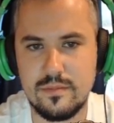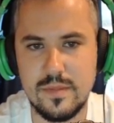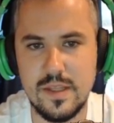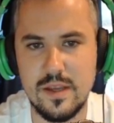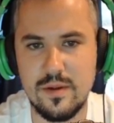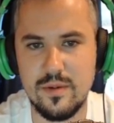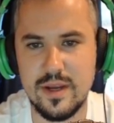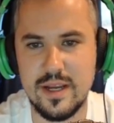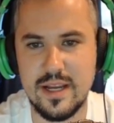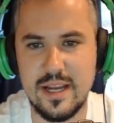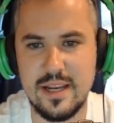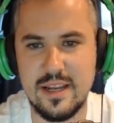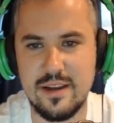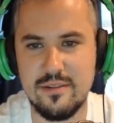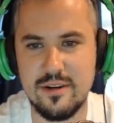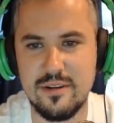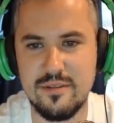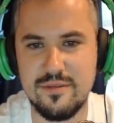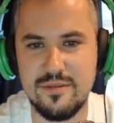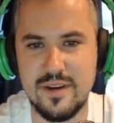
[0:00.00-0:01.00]
Why can't I
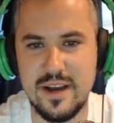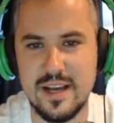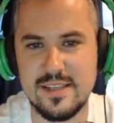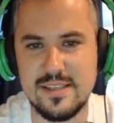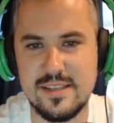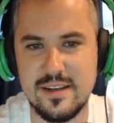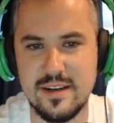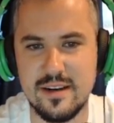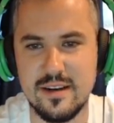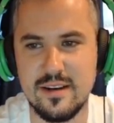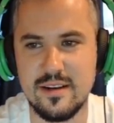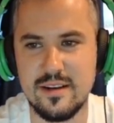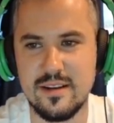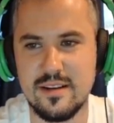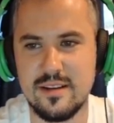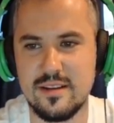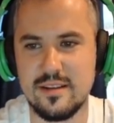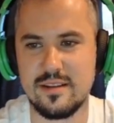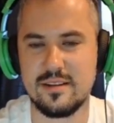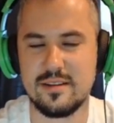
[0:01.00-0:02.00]
run faster?
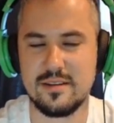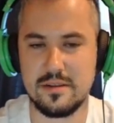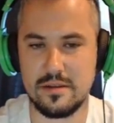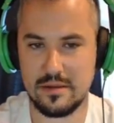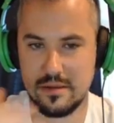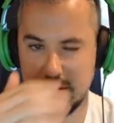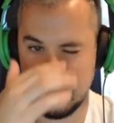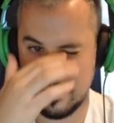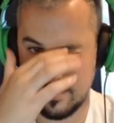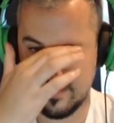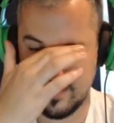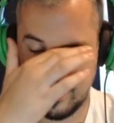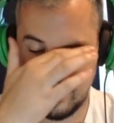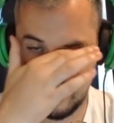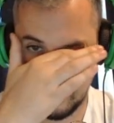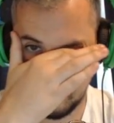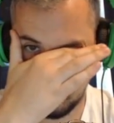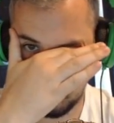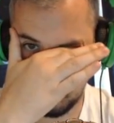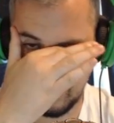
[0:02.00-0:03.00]
I better
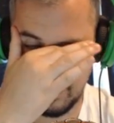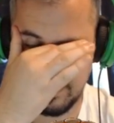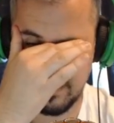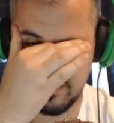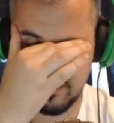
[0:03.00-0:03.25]
not trip and